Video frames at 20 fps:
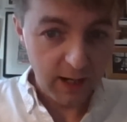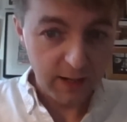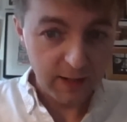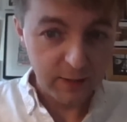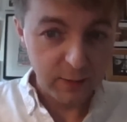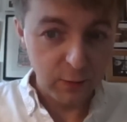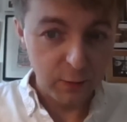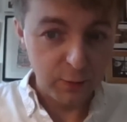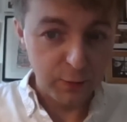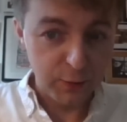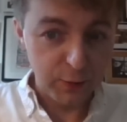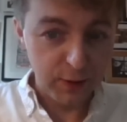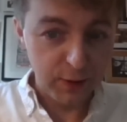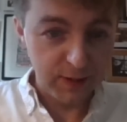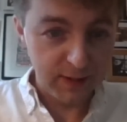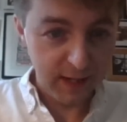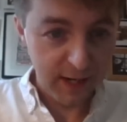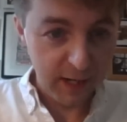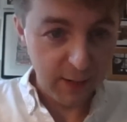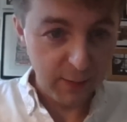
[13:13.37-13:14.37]
And it's not
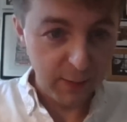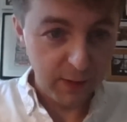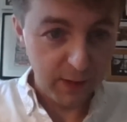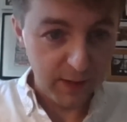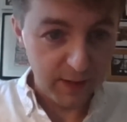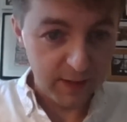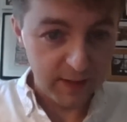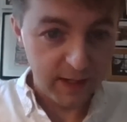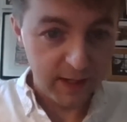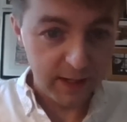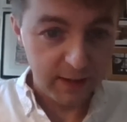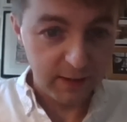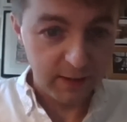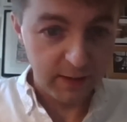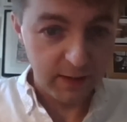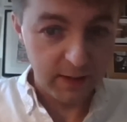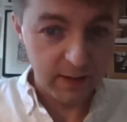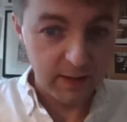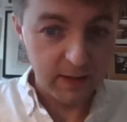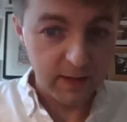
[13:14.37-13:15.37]
just Labour that are saying
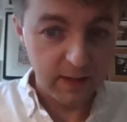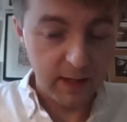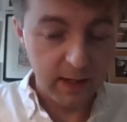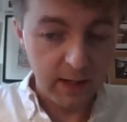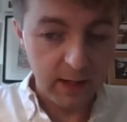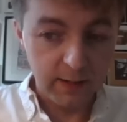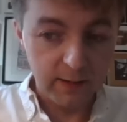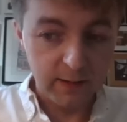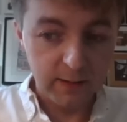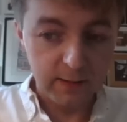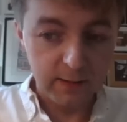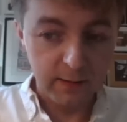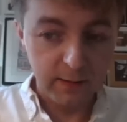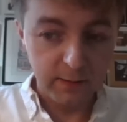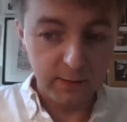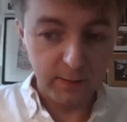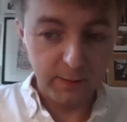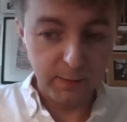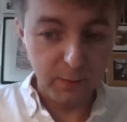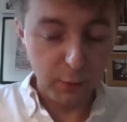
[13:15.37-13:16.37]
this. And
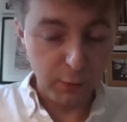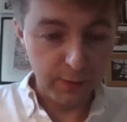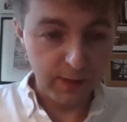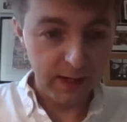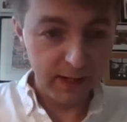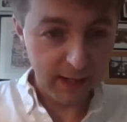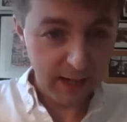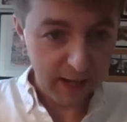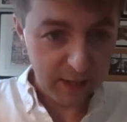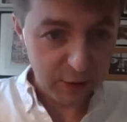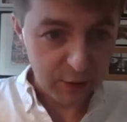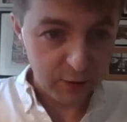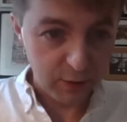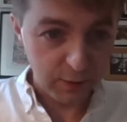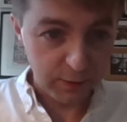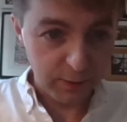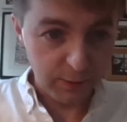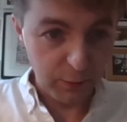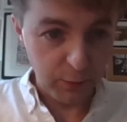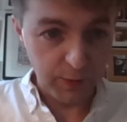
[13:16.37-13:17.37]
the more that catches
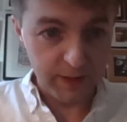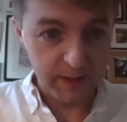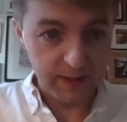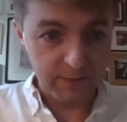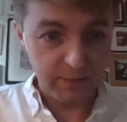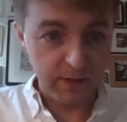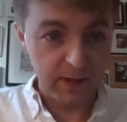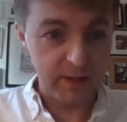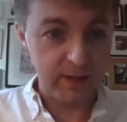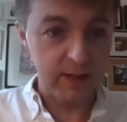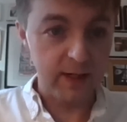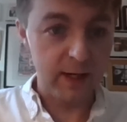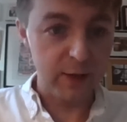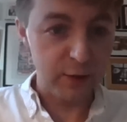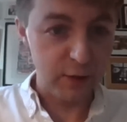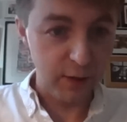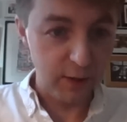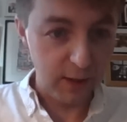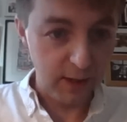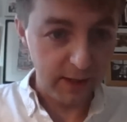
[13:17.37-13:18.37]
on, the more this
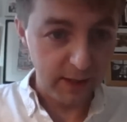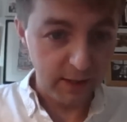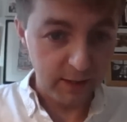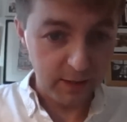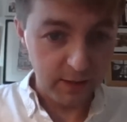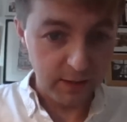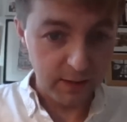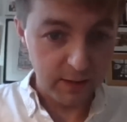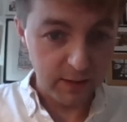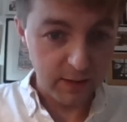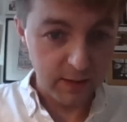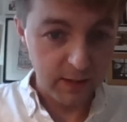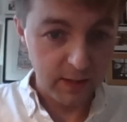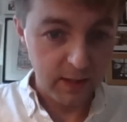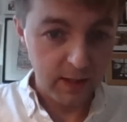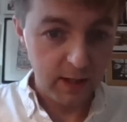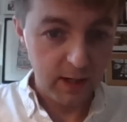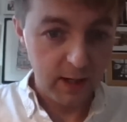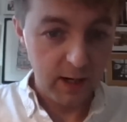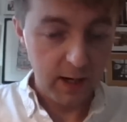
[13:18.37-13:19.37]
investigation lingers,
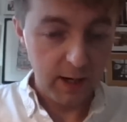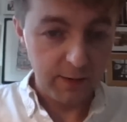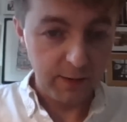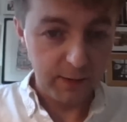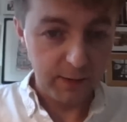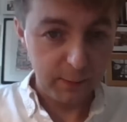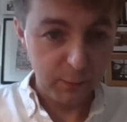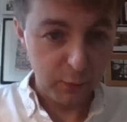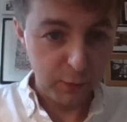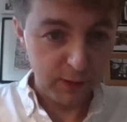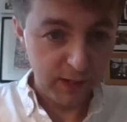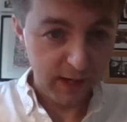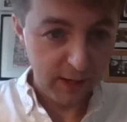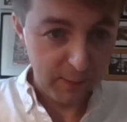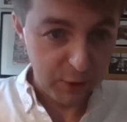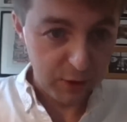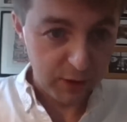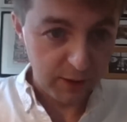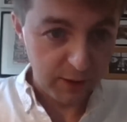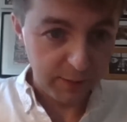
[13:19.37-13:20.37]
I think the more
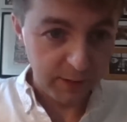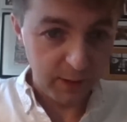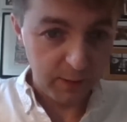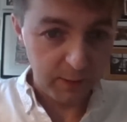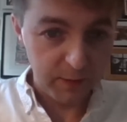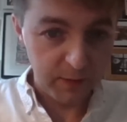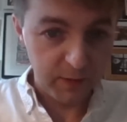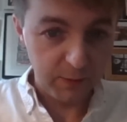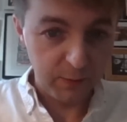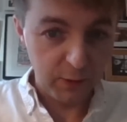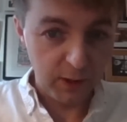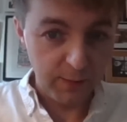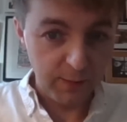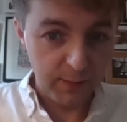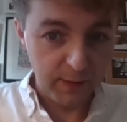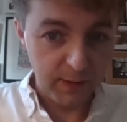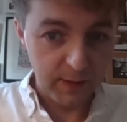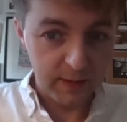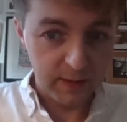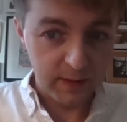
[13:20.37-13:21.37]
damaging it becomes to the prime
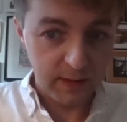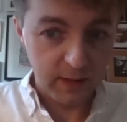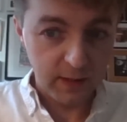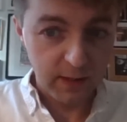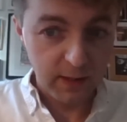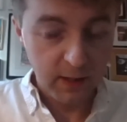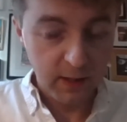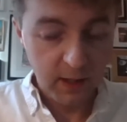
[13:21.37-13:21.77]
minister.